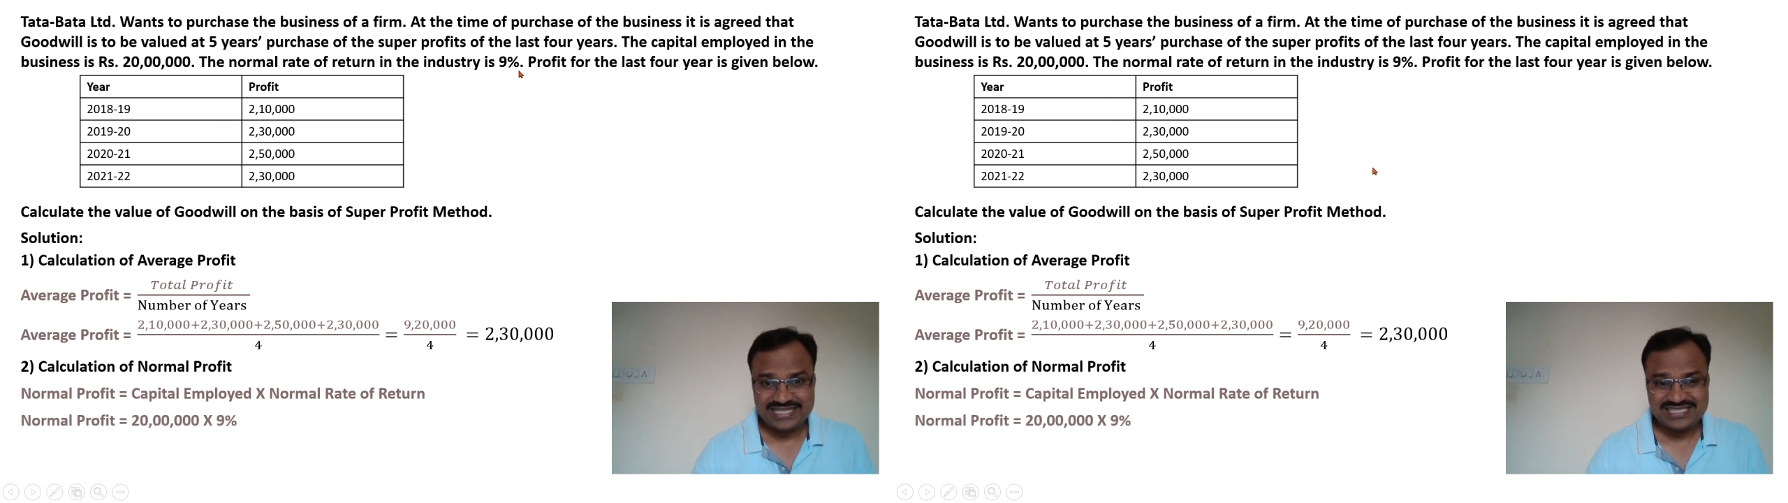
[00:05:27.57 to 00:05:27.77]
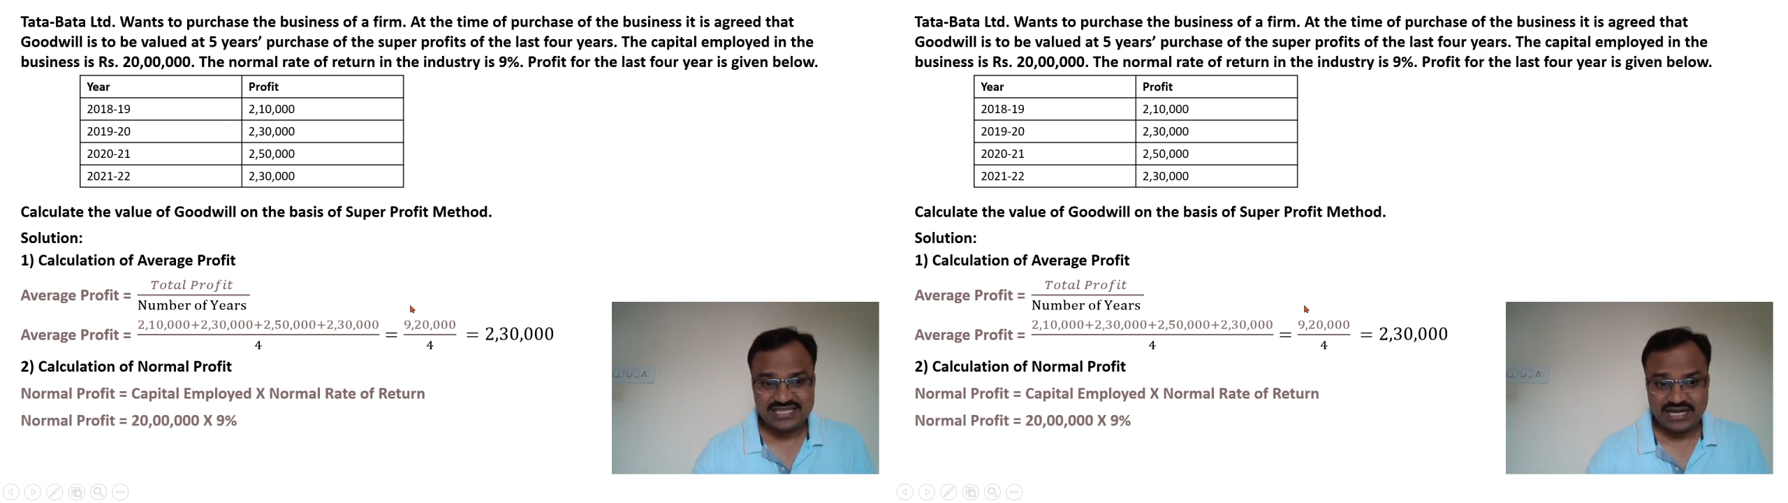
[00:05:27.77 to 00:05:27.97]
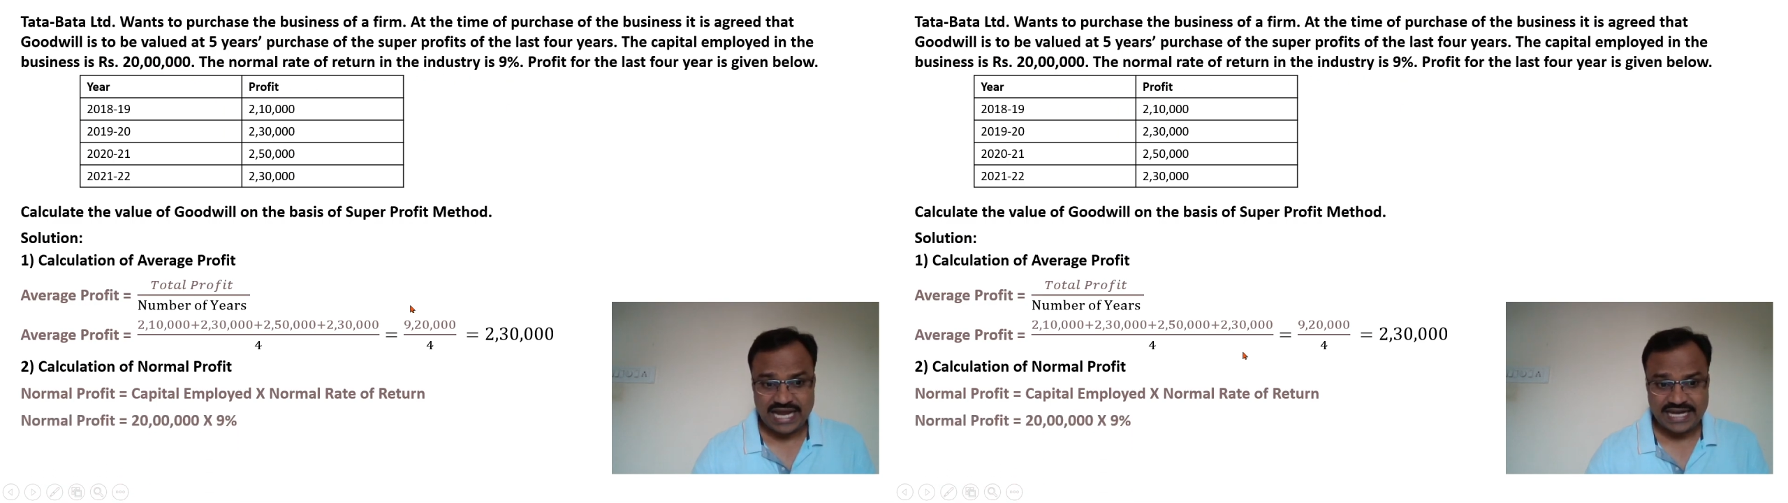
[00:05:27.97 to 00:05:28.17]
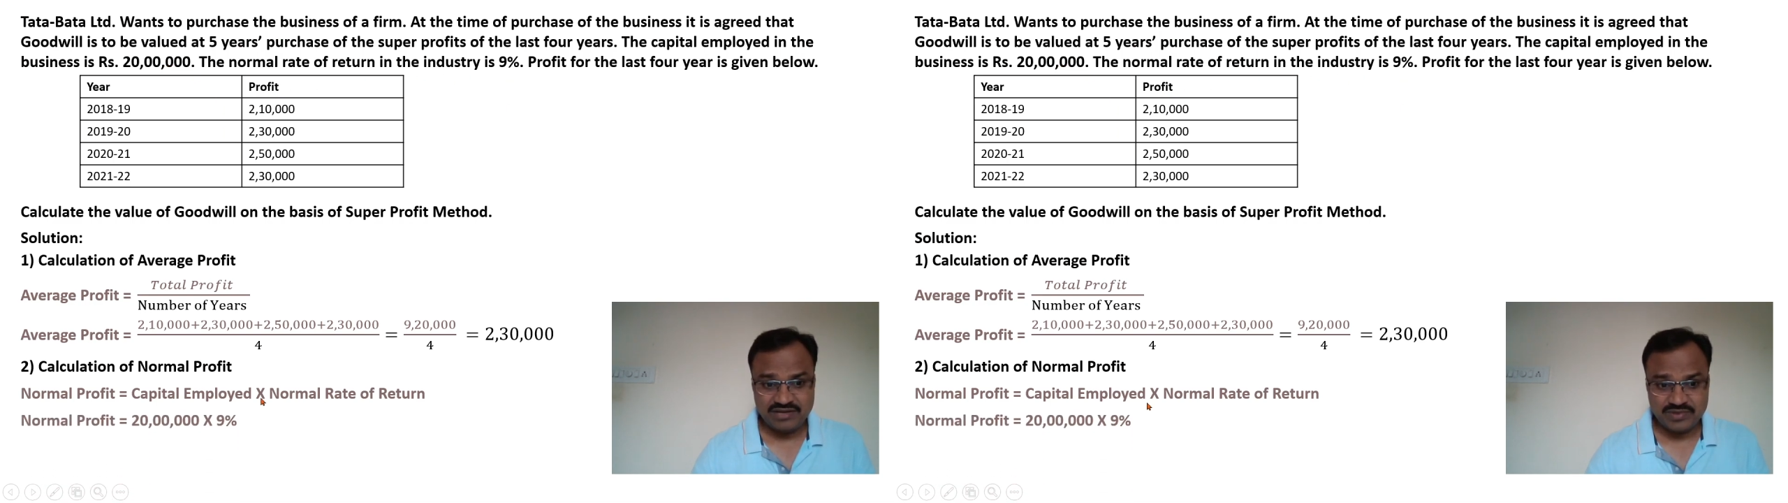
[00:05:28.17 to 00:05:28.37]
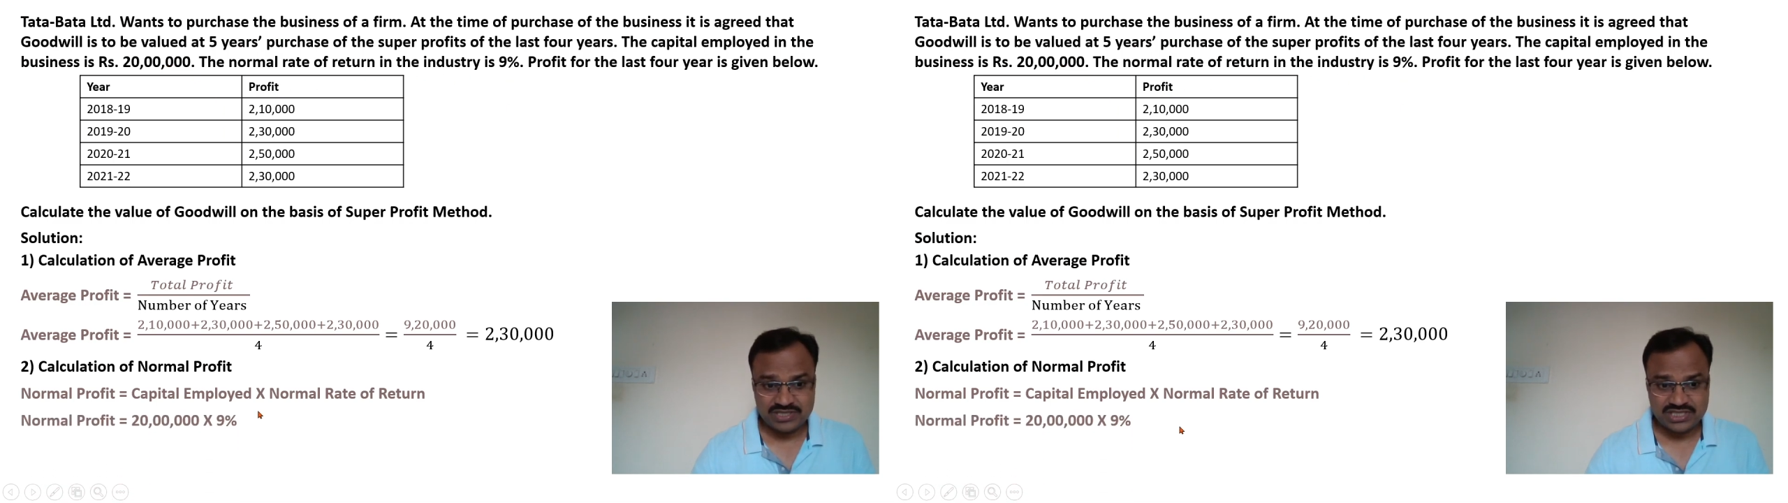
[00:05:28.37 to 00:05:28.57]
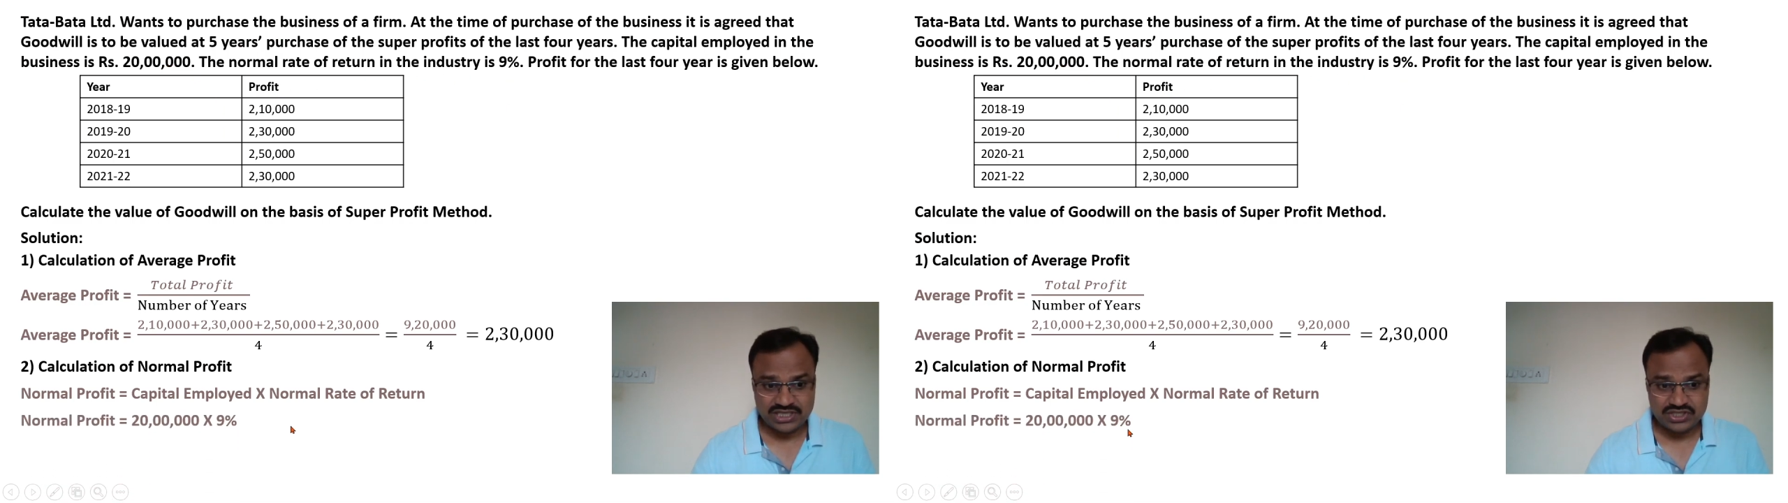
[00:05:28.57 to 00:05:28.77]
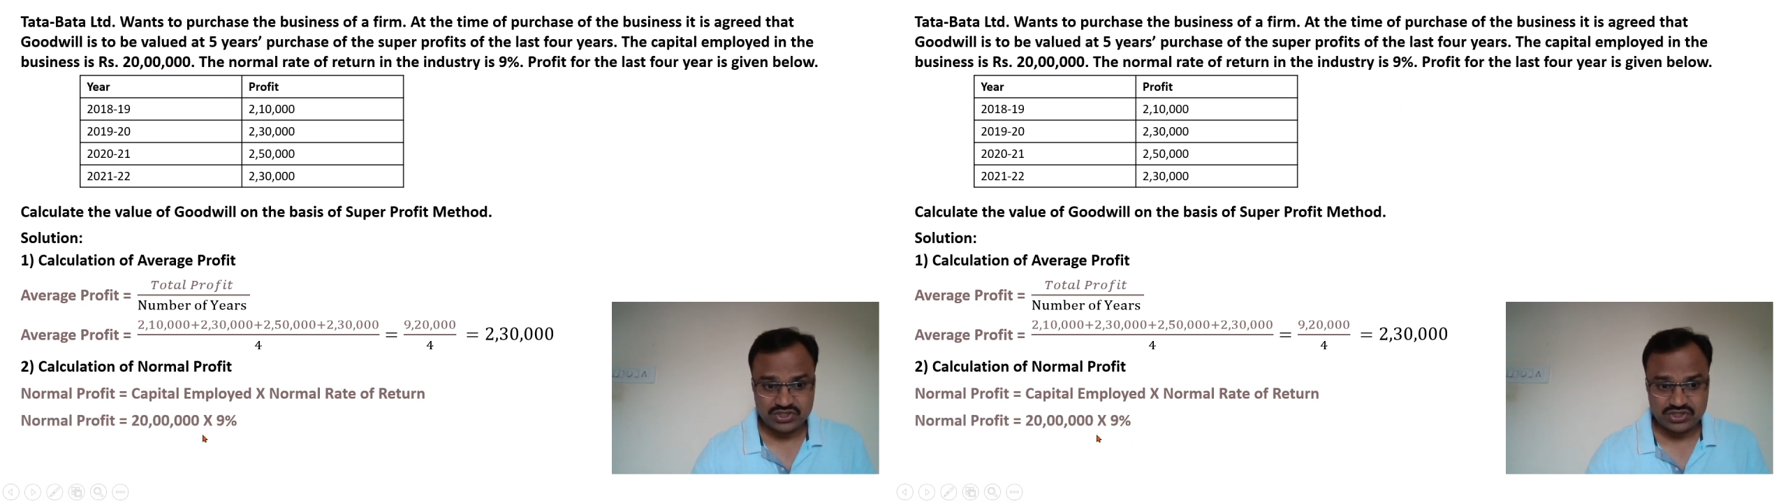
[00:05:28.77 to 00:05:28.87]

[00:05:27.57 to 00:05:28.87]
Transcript: is 9%.